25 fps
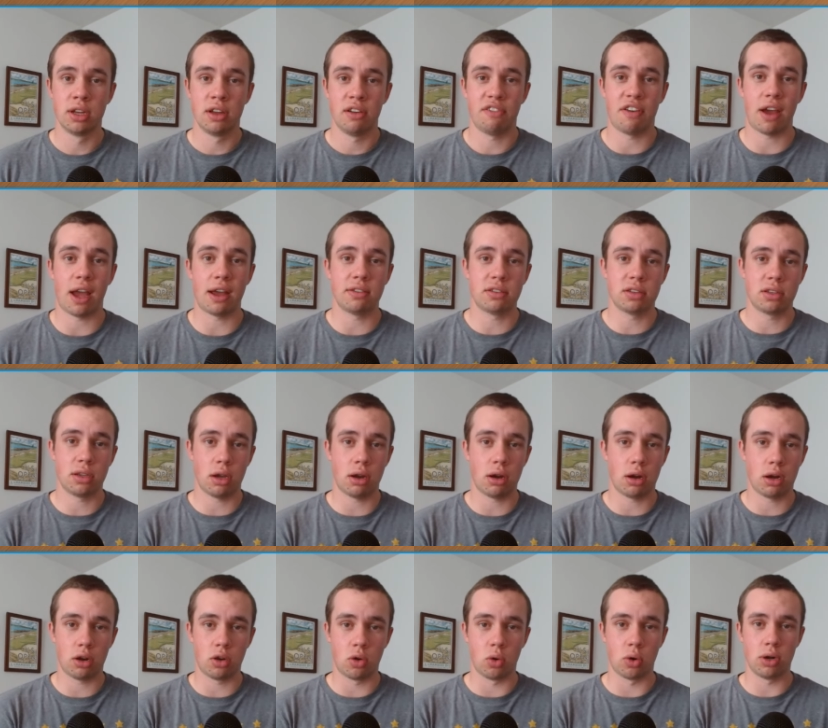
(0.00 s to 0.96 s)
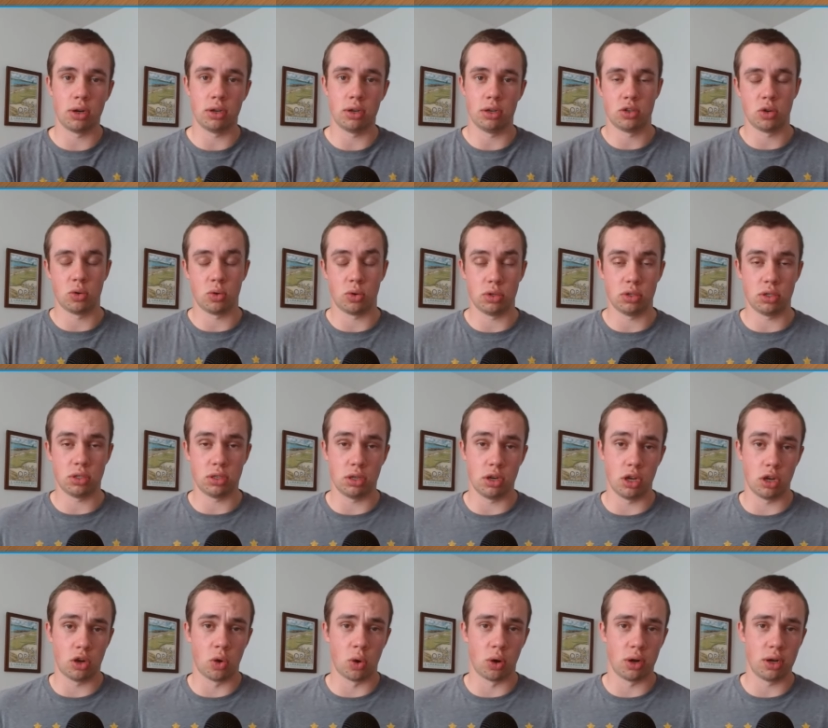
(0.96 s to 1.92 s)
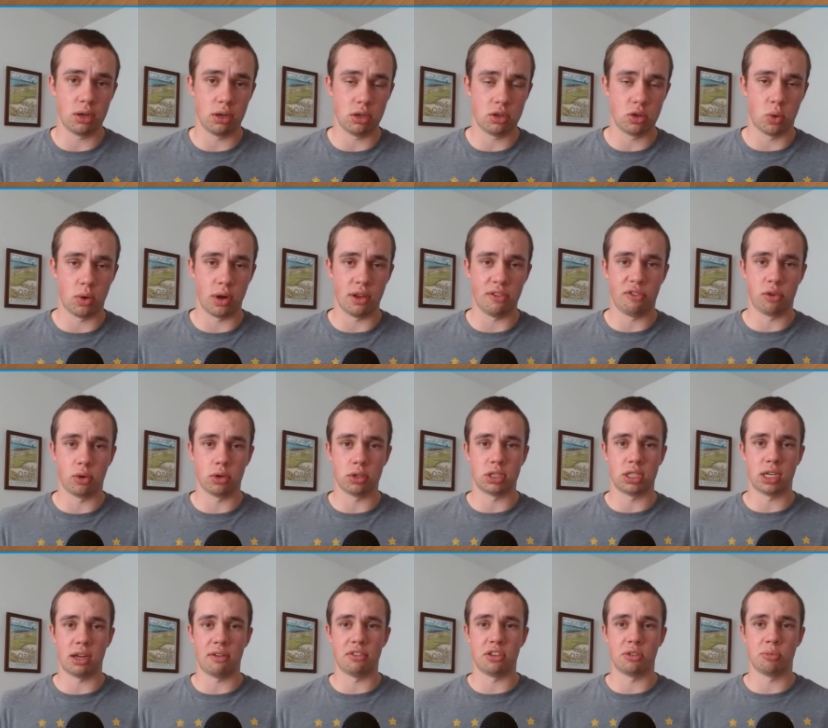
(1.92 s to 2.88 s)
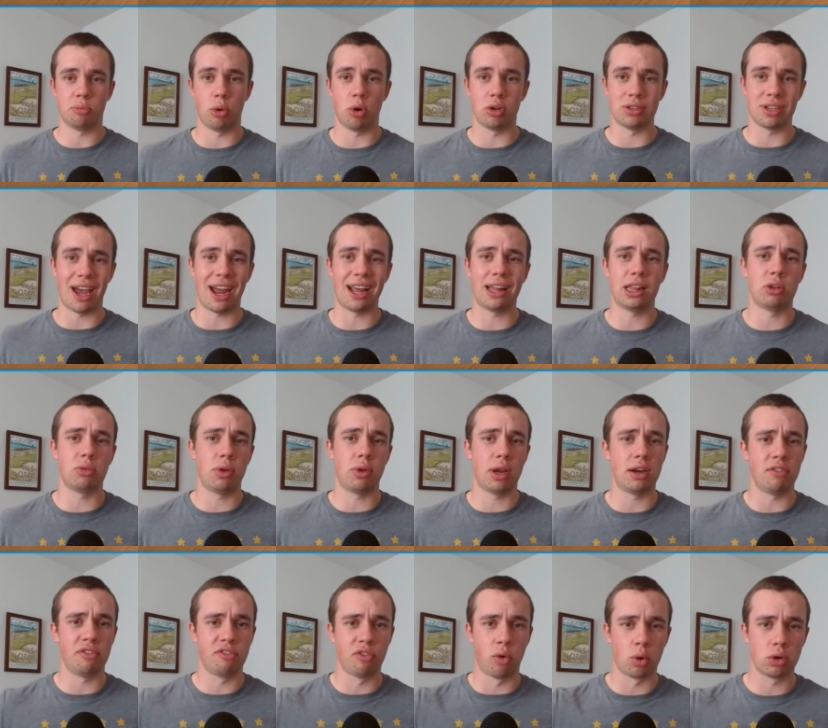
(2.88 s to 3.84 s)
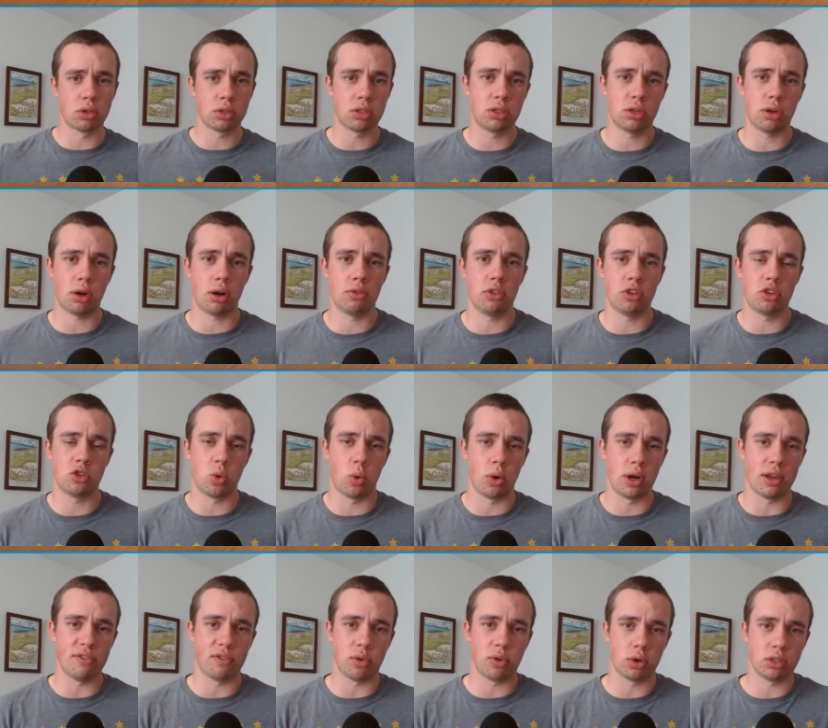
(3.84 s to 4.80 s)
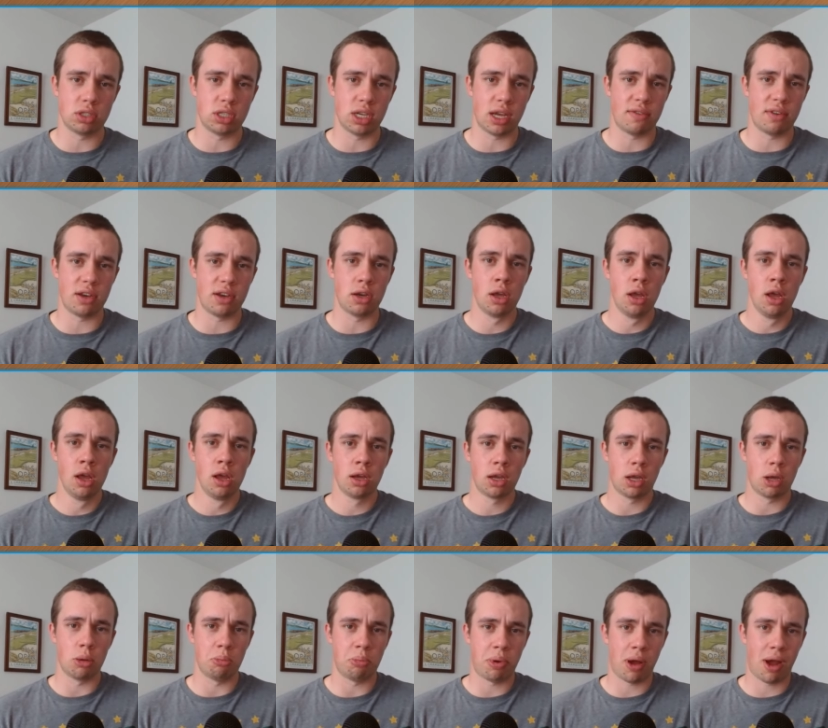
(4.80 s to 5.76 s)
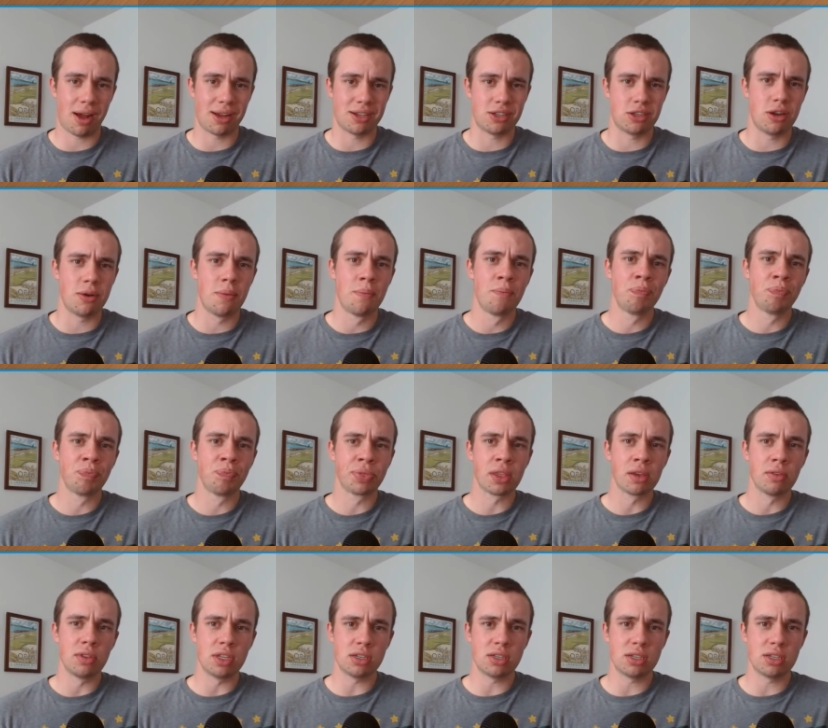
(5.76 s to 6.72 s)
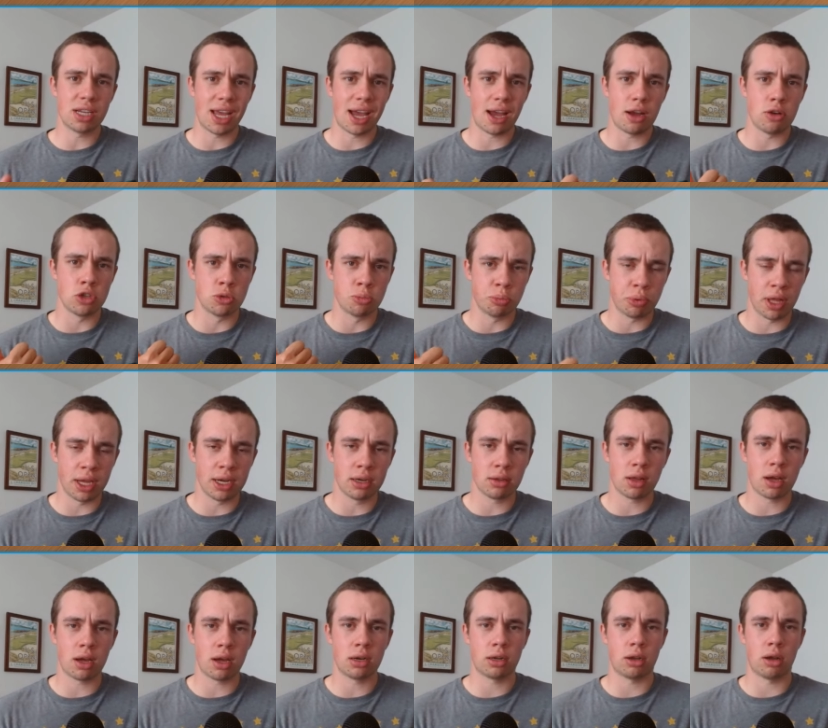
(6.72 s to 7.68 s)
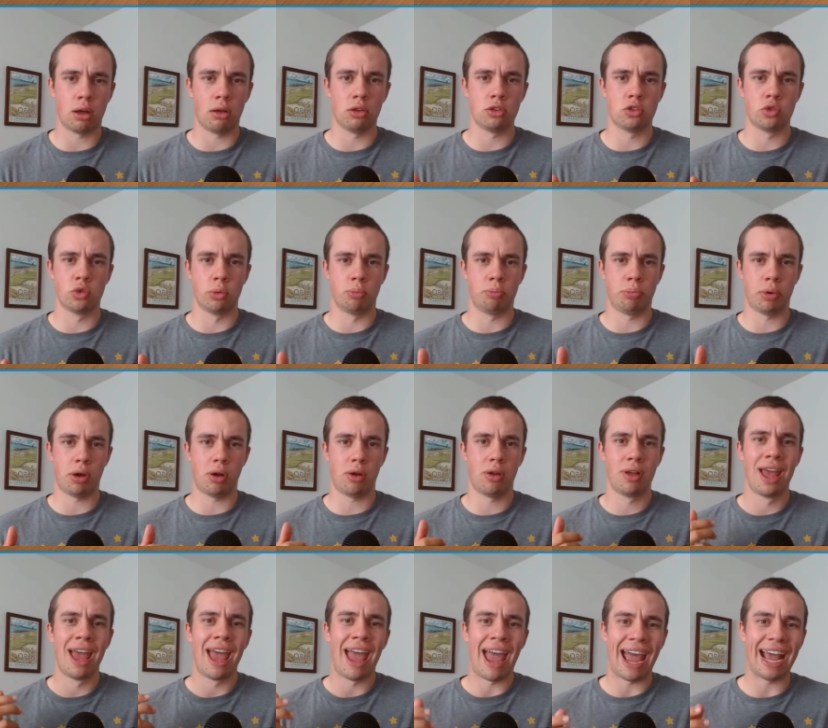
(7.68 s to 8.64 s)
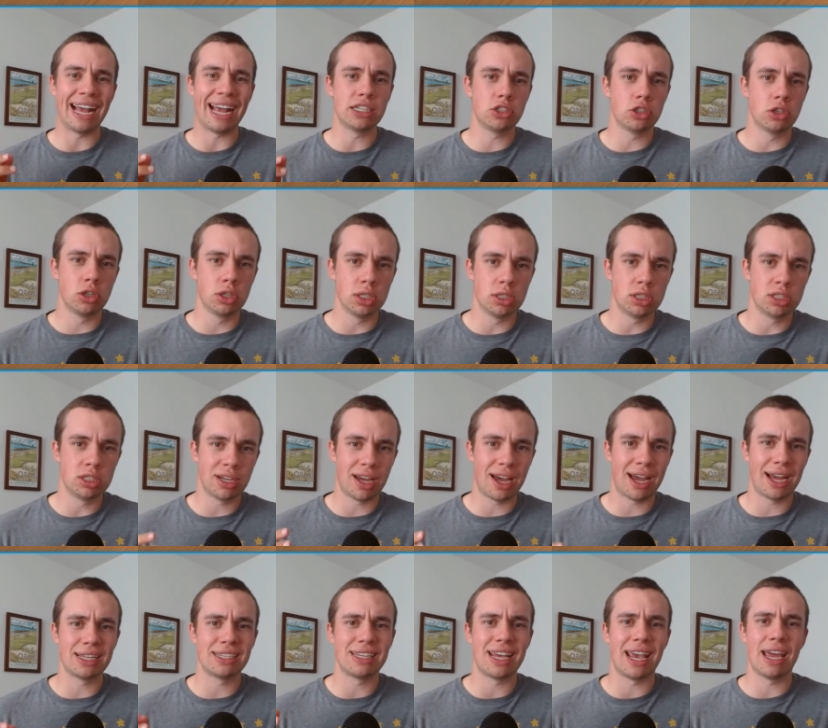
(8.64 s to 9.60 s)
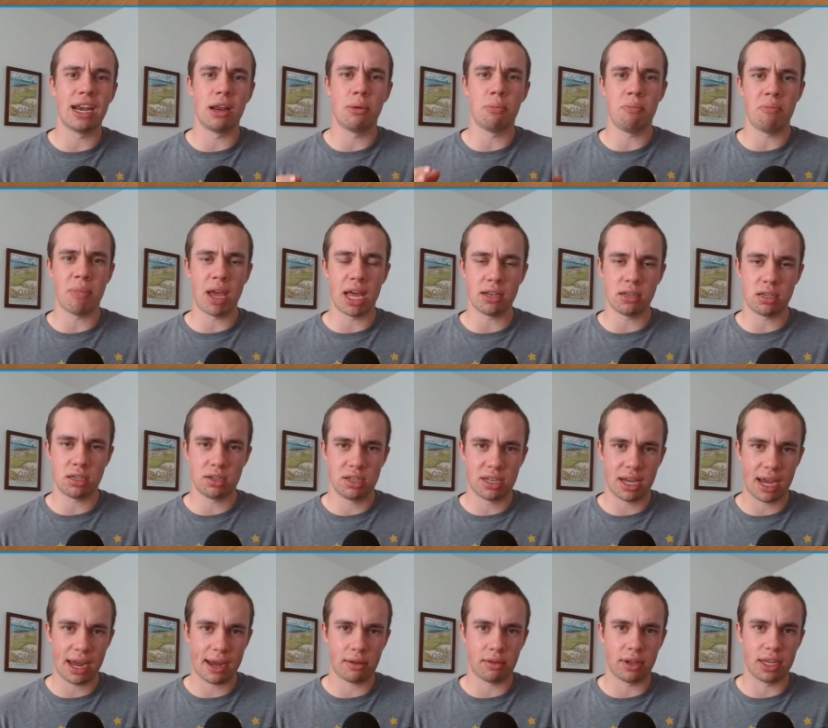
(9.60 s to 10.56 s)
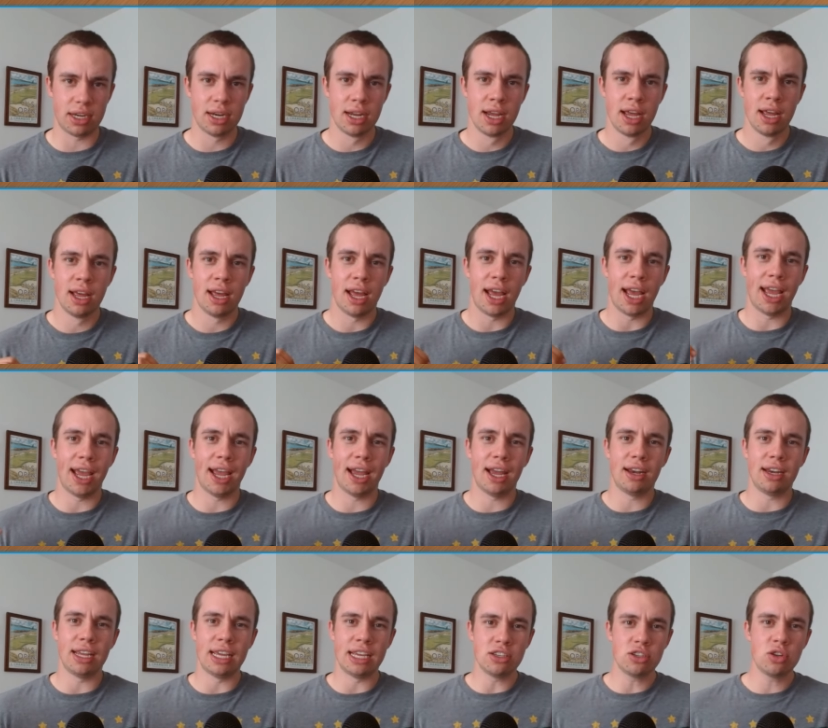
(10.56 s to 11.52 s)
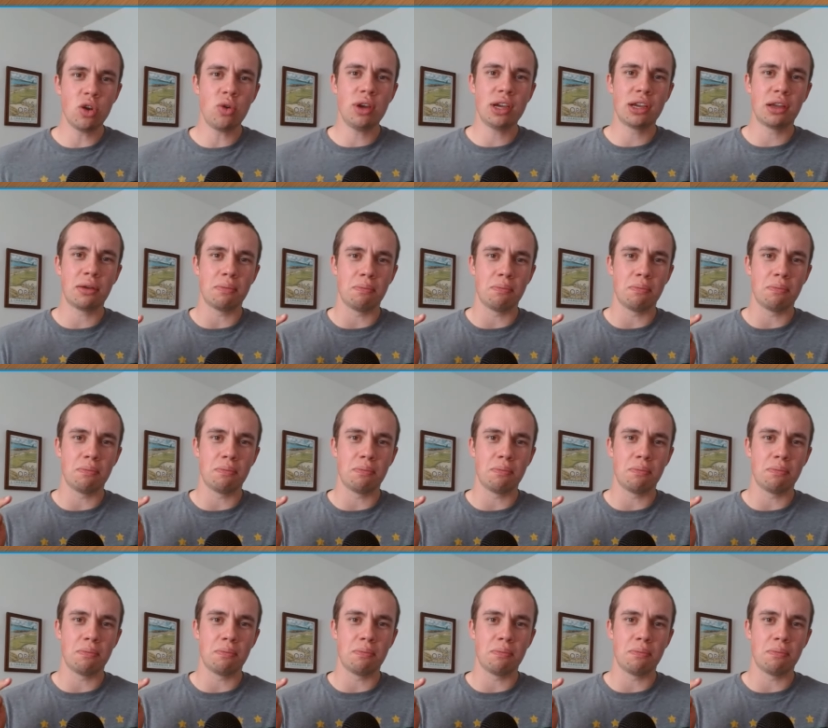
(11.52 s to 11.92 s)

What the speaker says: Five-star according to 24/7 Sports. Highly rated four-star in the 24/7 composite. This is a guy who's played a lot of college football, has good size and immense talent, and he's going